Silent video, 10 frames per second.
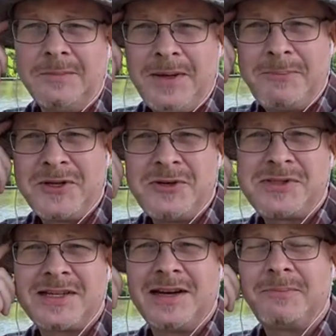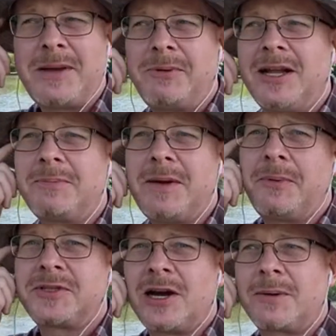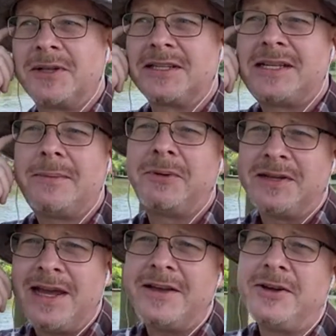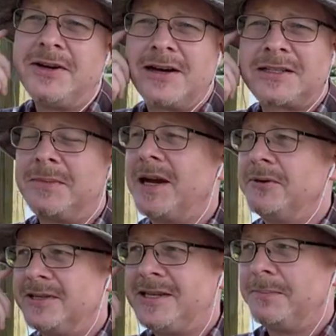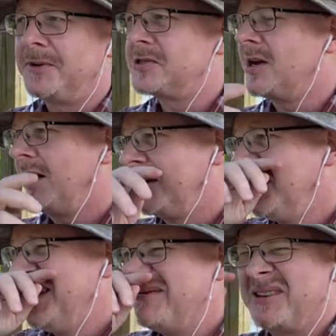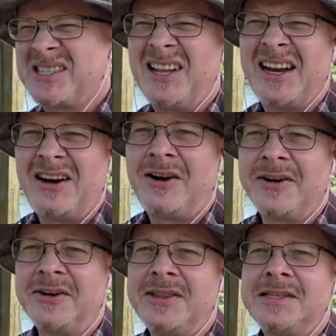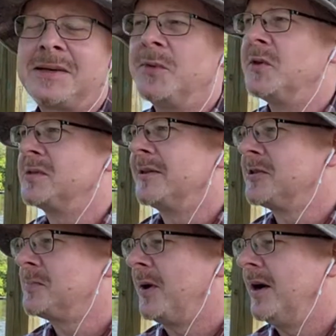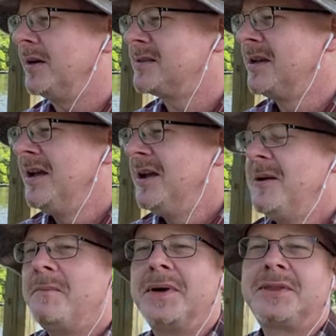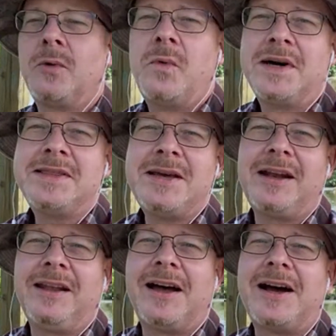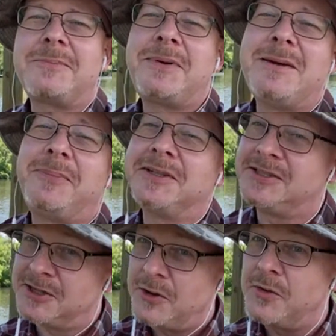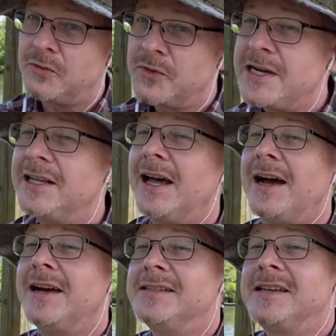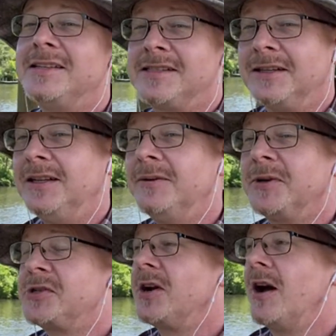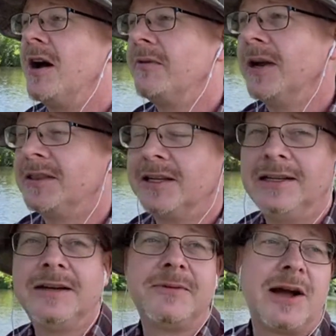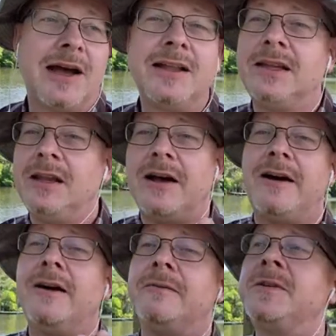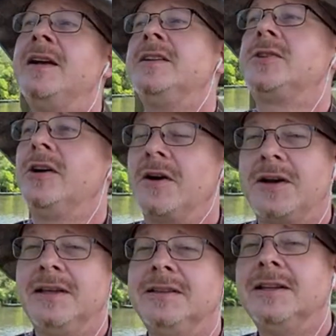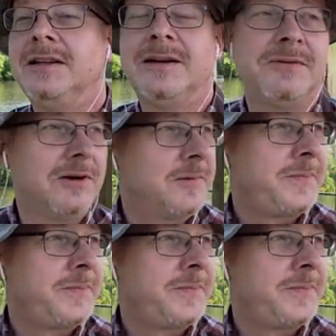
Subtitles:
A lot of people talk about the temple, and yeah, you can knock somebody out with a temple shot, but it's a lot harder than some of those other spots. But the one that a lot of people don't realize is the liver shot, right? The liver, I love targeting the liver